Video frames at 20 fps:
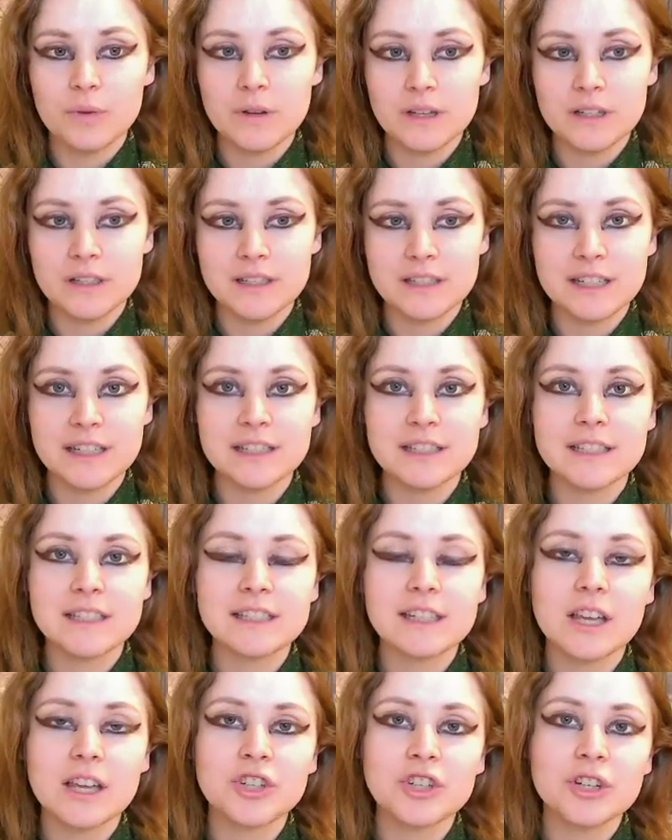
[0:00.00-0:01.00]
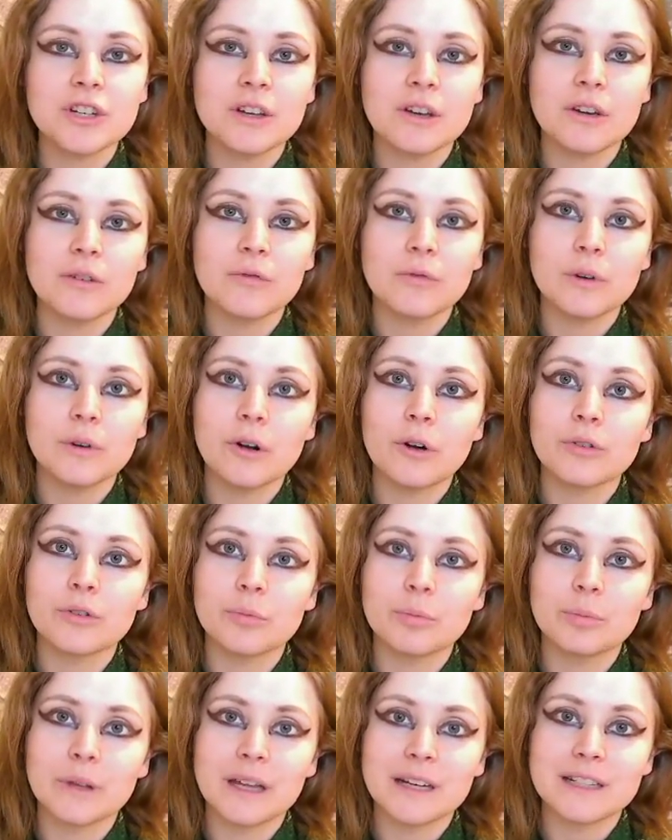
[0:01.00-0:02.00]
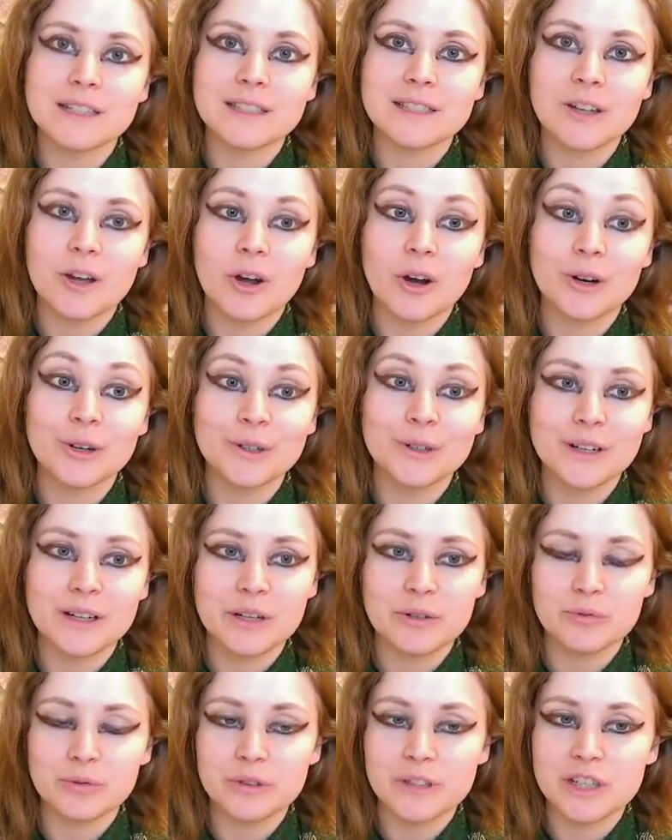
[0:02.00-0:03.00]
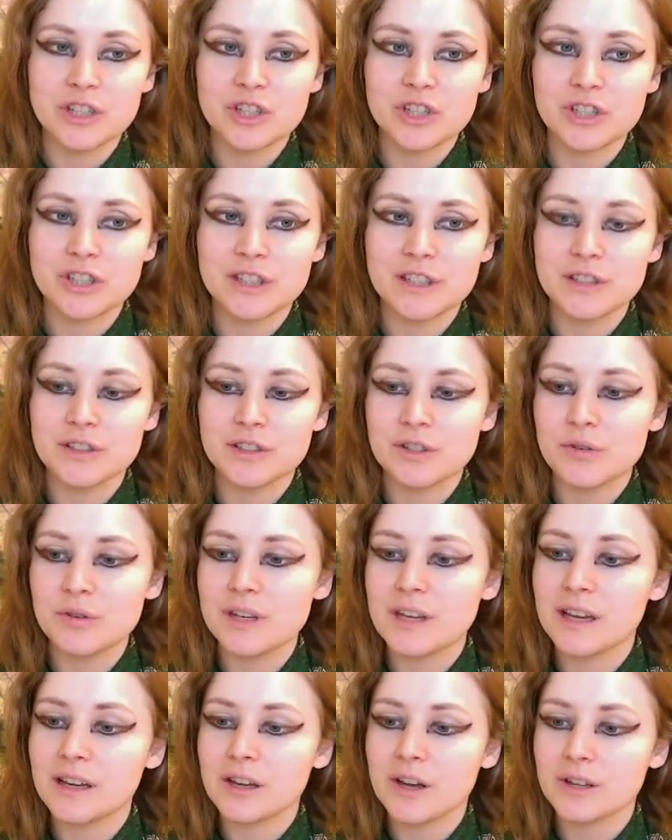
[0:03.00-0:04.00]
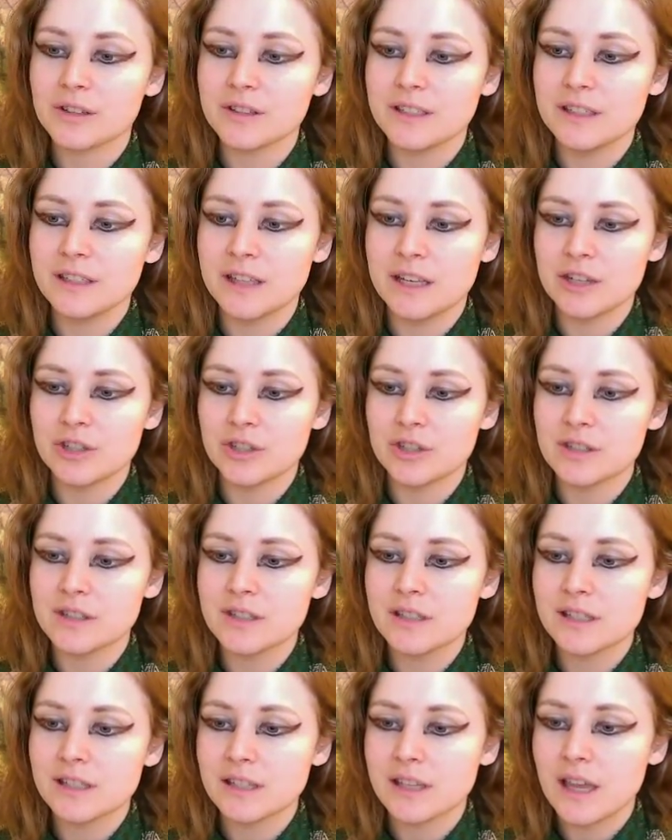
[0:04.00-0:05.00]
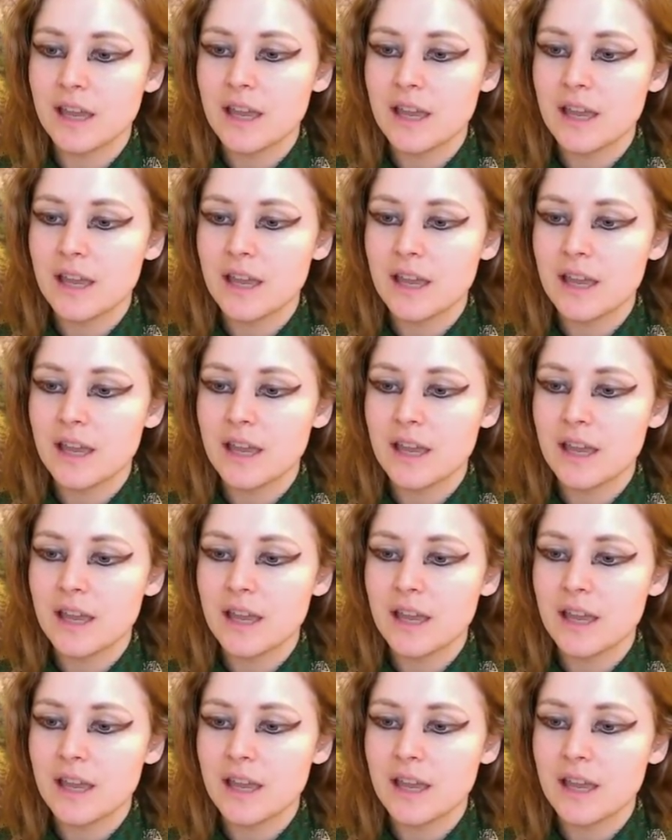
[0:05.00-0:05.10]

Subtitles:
It is a discussion of where all the planets are in relation to the zodiac constellations,